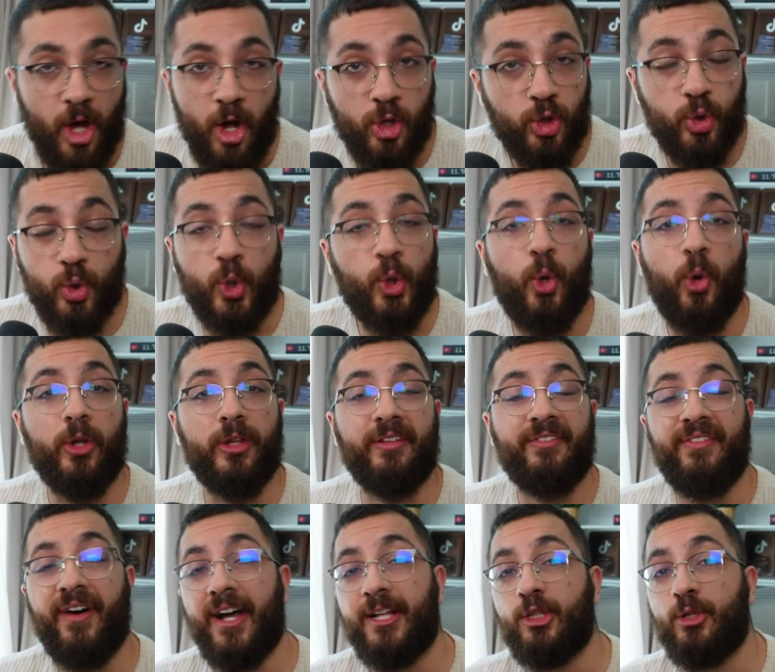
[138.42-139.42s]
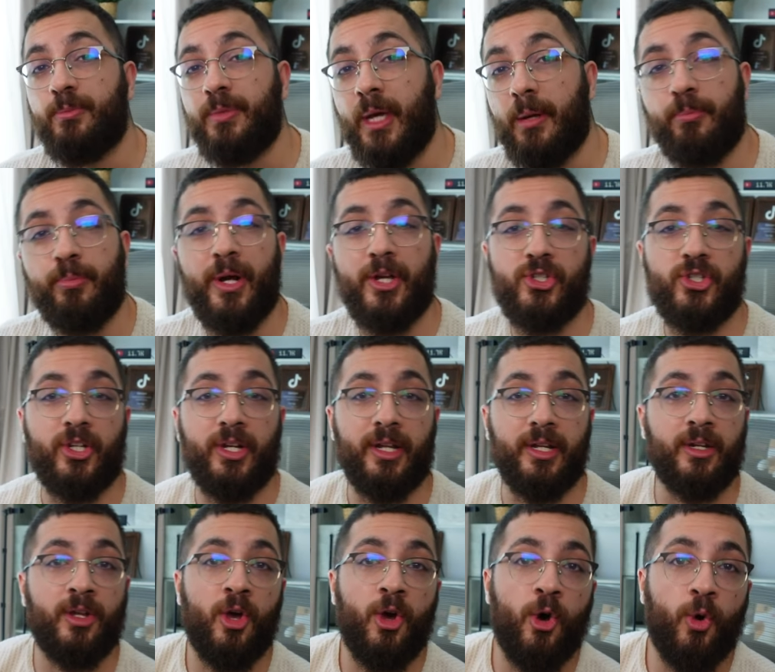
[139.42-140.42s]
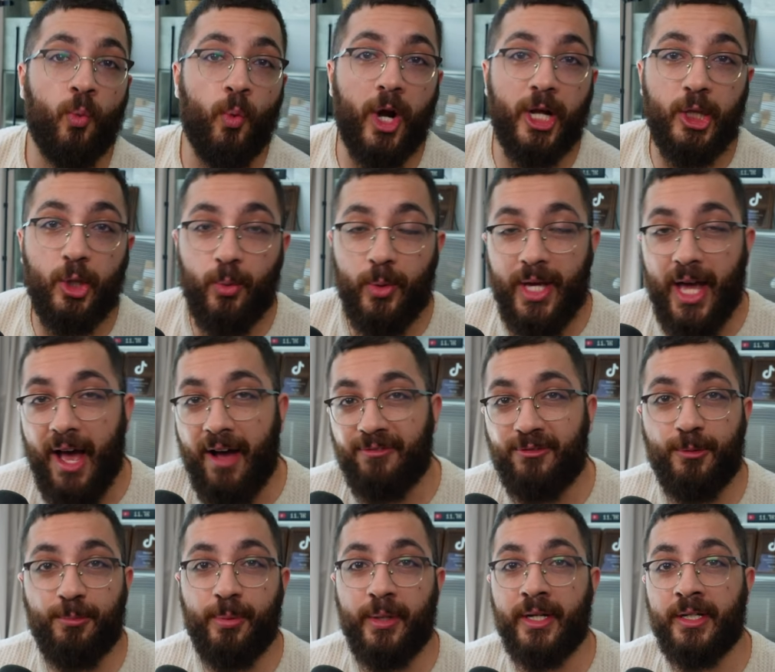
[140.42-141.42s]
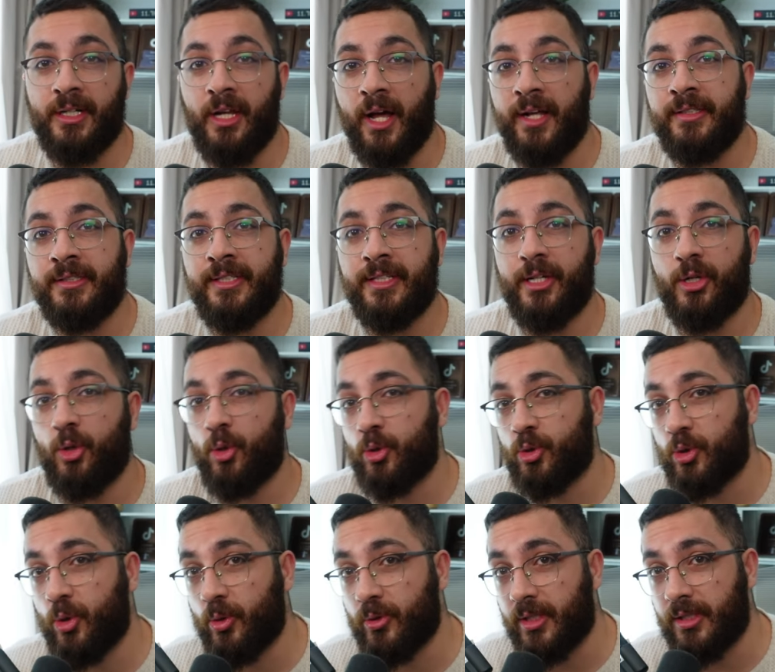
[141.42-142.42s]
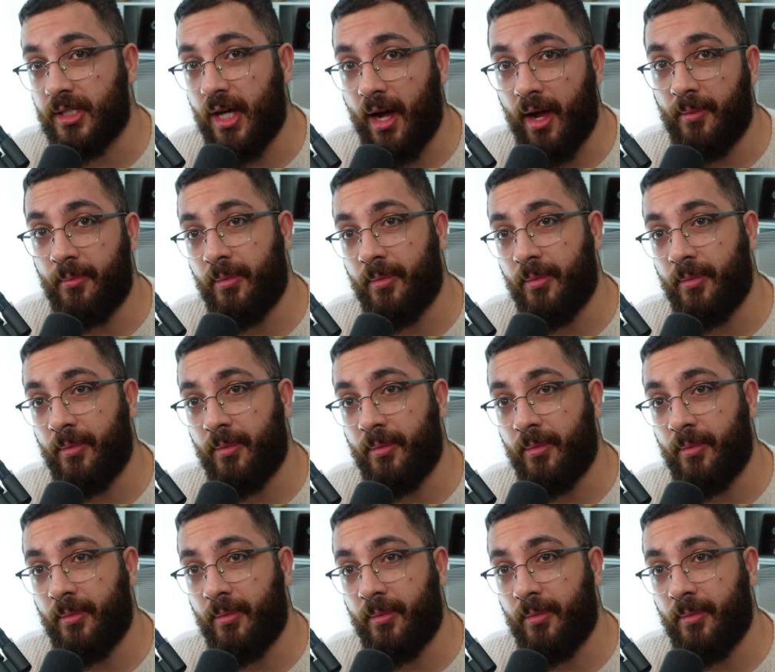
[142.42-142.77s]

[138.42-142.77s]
to qualify to be a president? Why do we have to bring ninety year olds all the time?